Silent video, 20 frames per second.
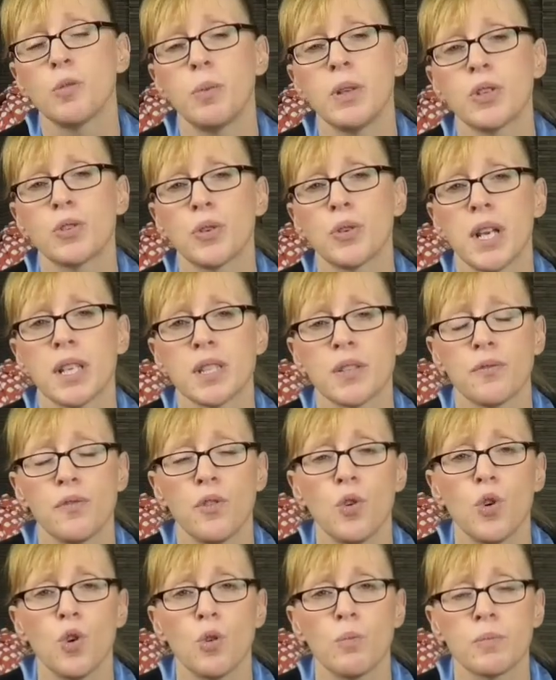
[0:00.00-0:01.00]
be
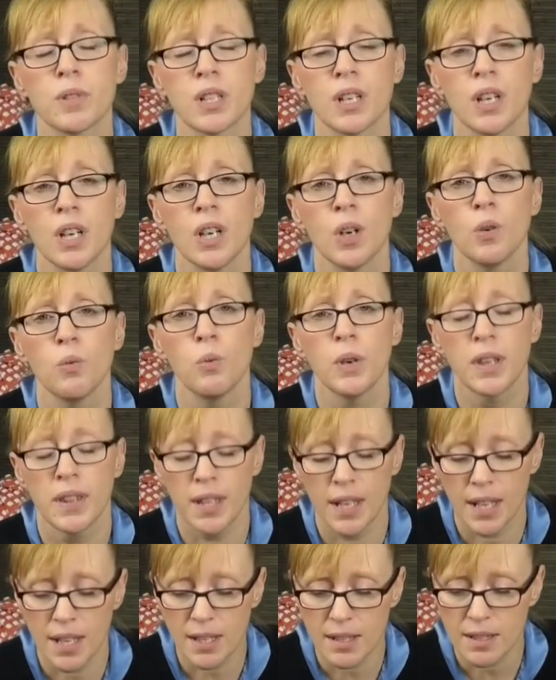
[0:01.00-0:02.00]
transformed
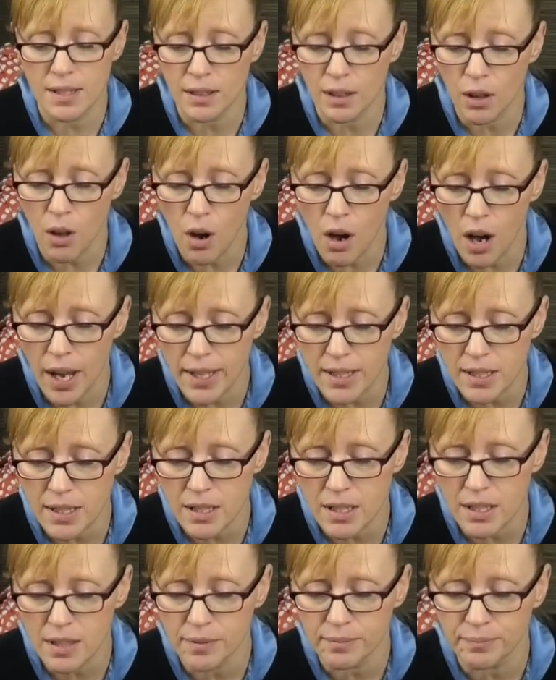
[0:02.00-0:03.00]
with His
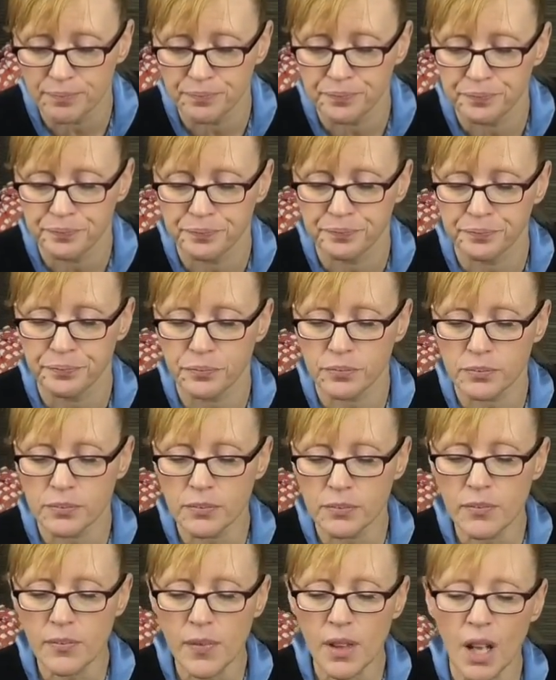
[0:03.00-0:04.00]
light.
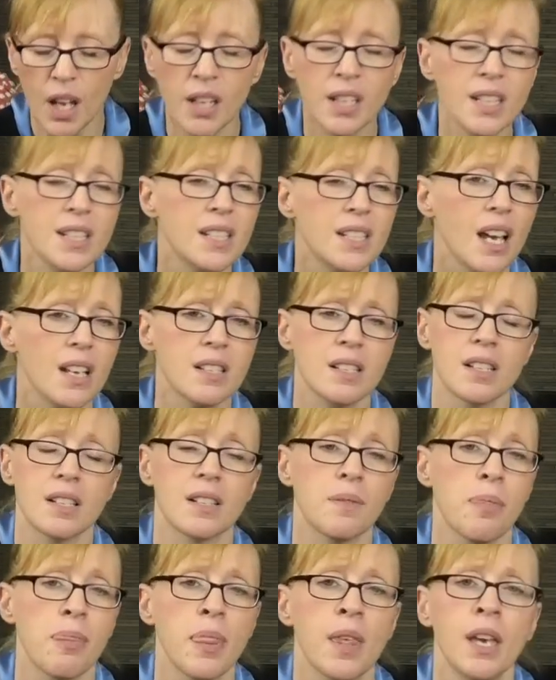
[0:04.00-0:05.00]
And He does it
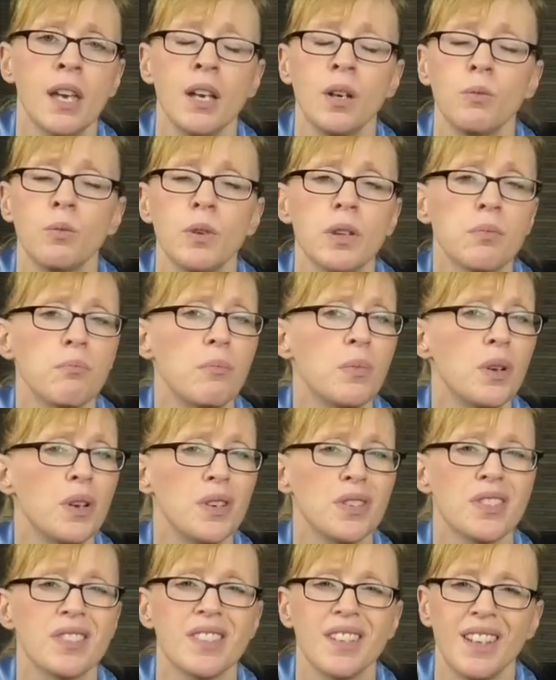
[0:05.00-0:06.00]
with
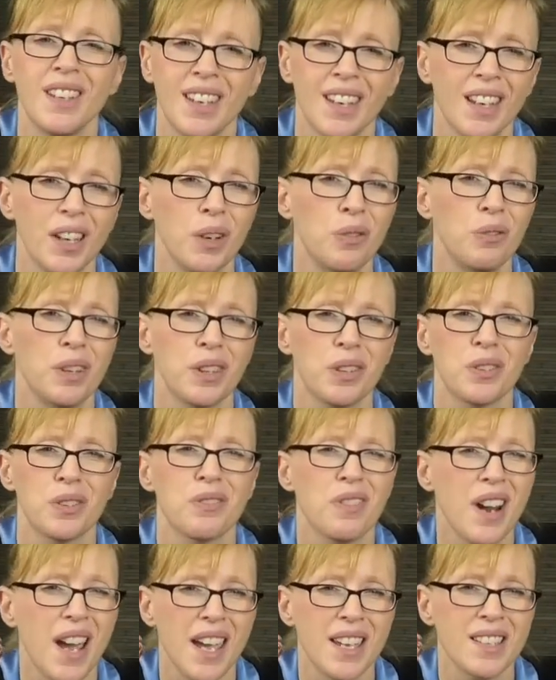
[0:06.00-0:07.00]
mercy, with
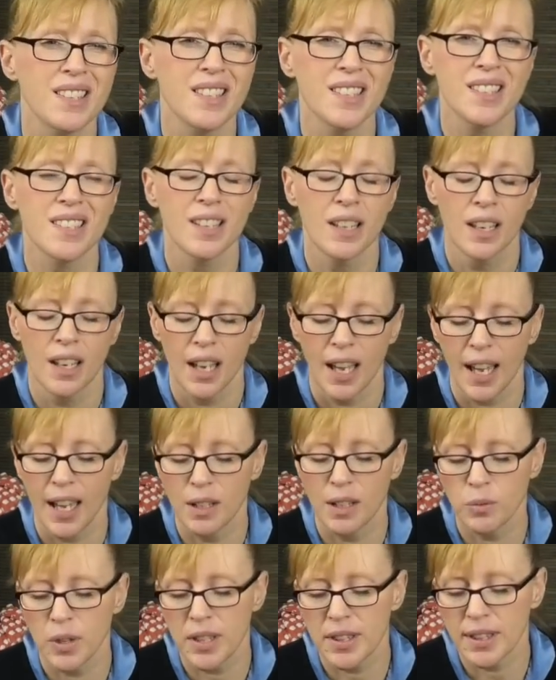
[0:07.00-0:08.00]
grace,
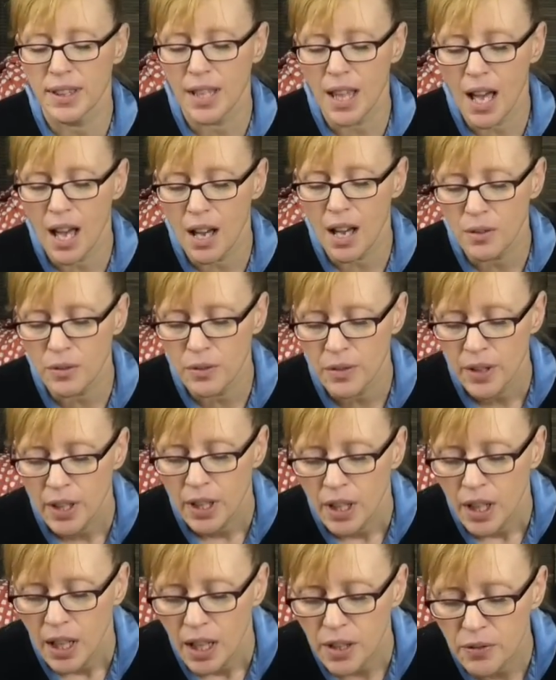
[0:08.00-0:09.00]
and with love.
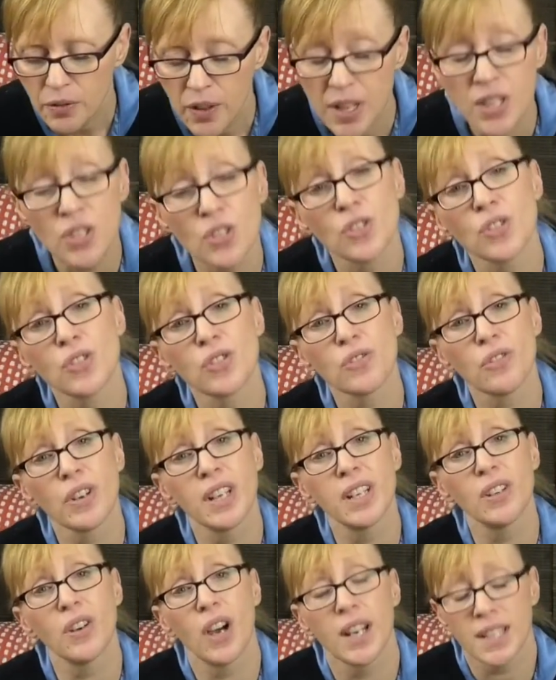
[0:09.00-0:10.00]
Ephesians
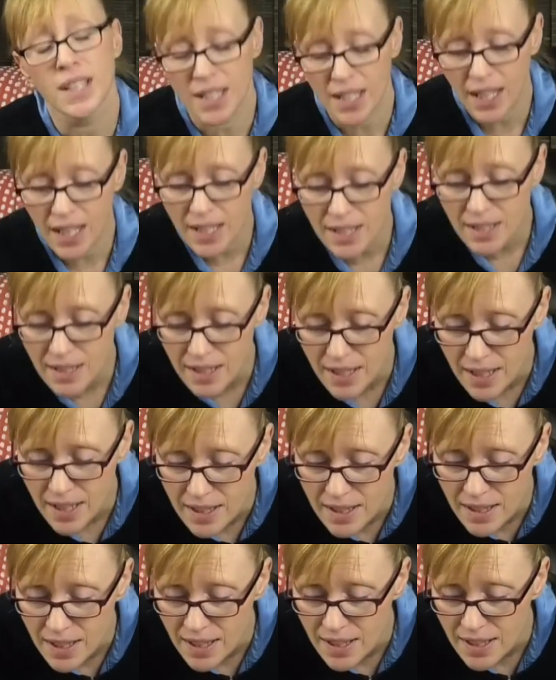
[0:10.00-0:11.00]
3:19
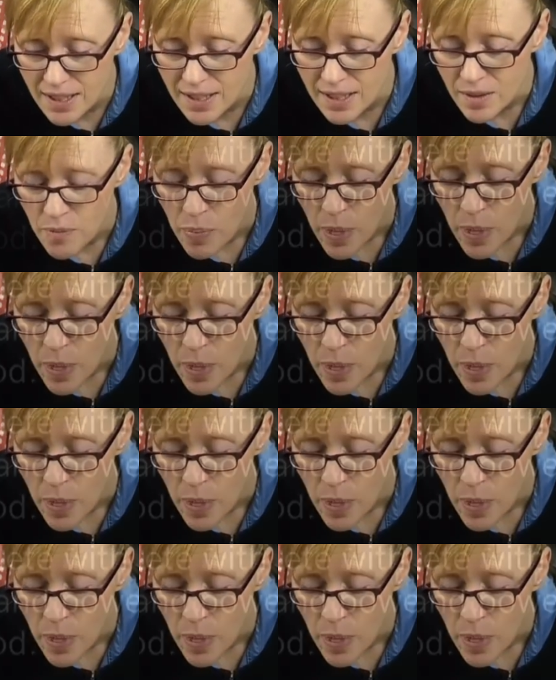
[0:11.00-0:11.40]
says this,